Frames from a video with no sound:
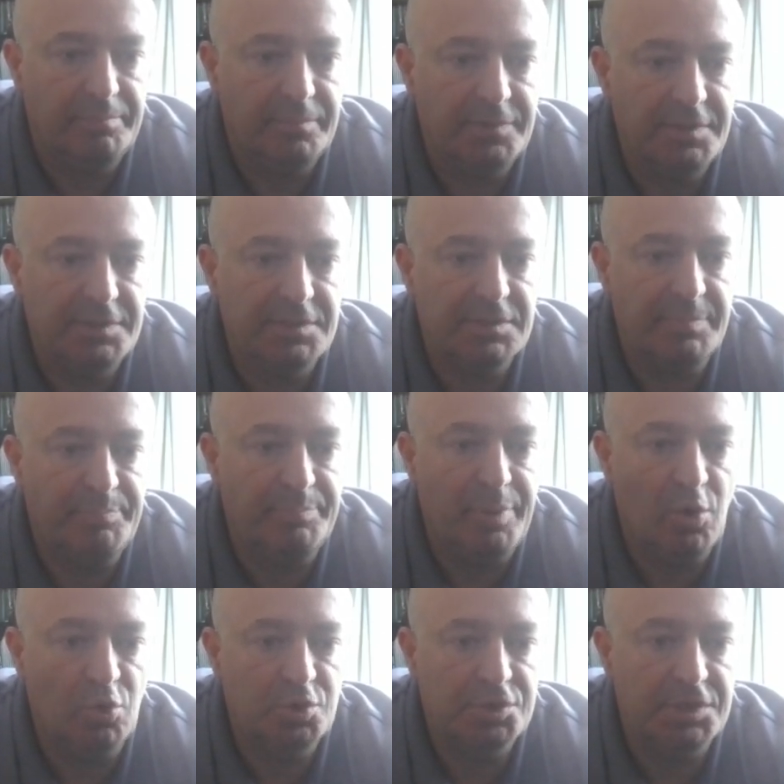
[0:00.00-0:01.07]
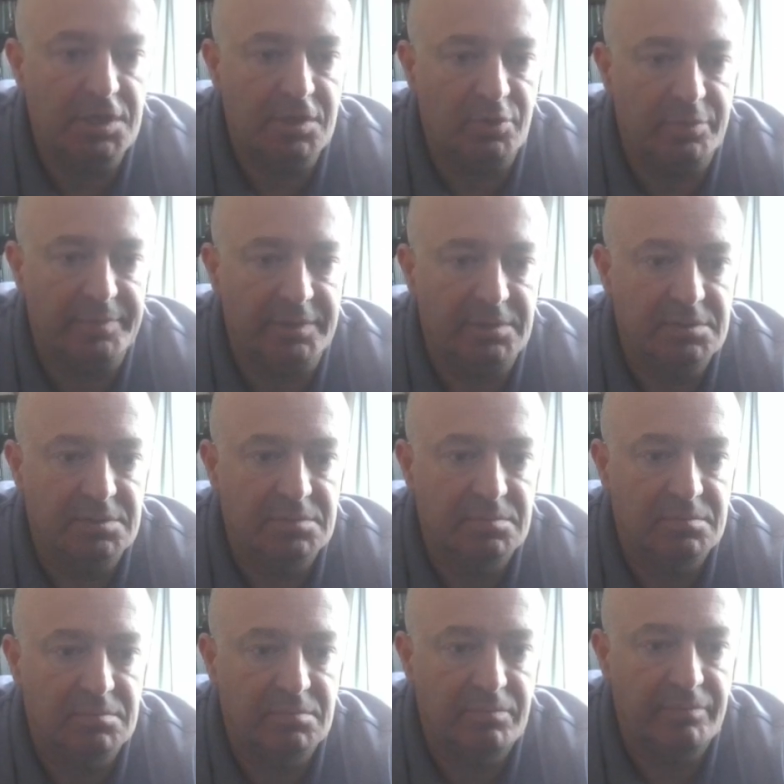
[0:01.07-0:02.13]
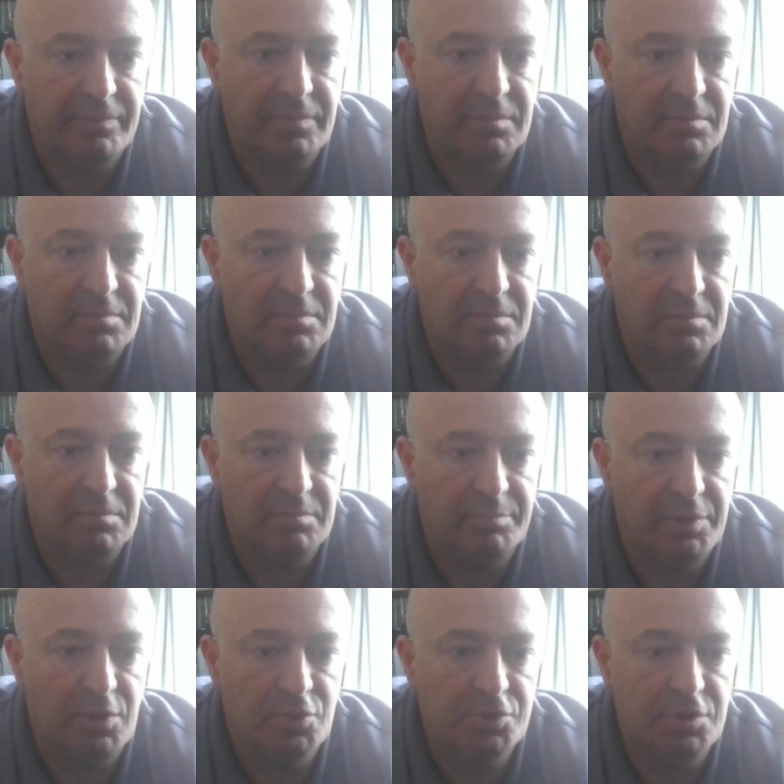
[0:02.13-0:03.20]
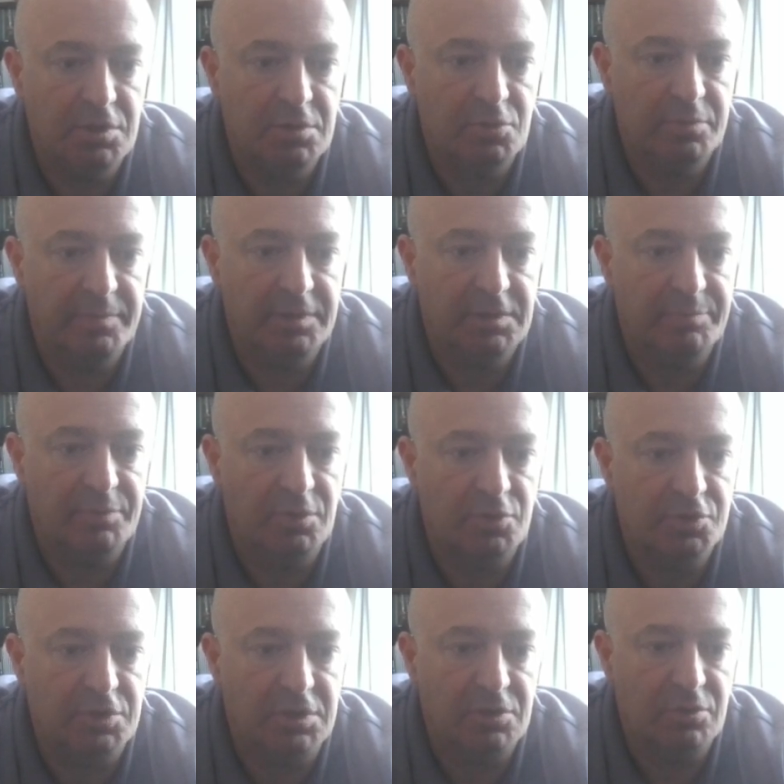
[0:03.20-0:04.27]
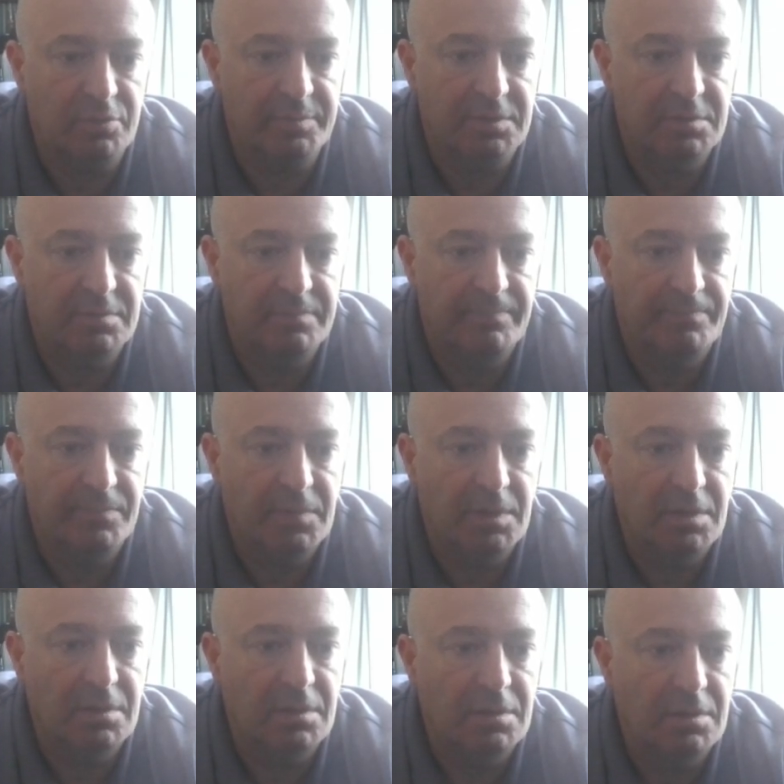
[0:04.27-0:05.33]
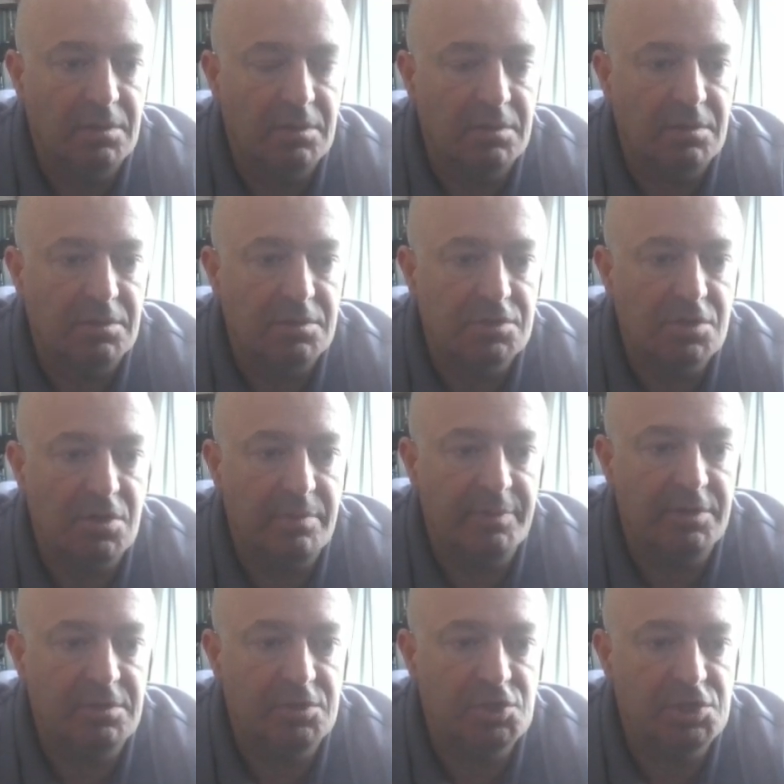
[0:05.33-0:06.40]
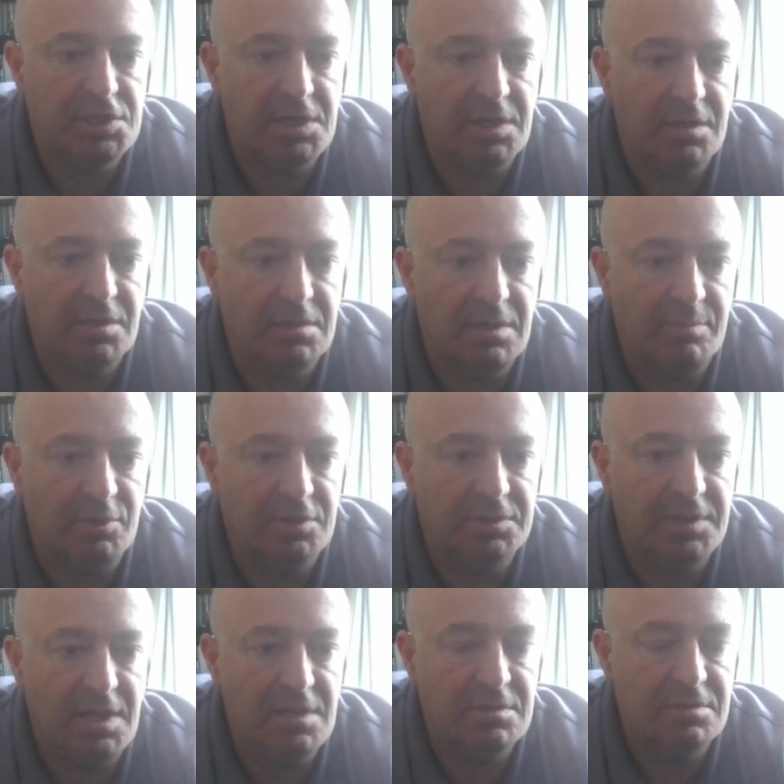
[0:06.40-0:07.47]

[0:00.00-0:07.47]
This is a post increment. Post increment, post increment. So I'm going to check, I'm going to take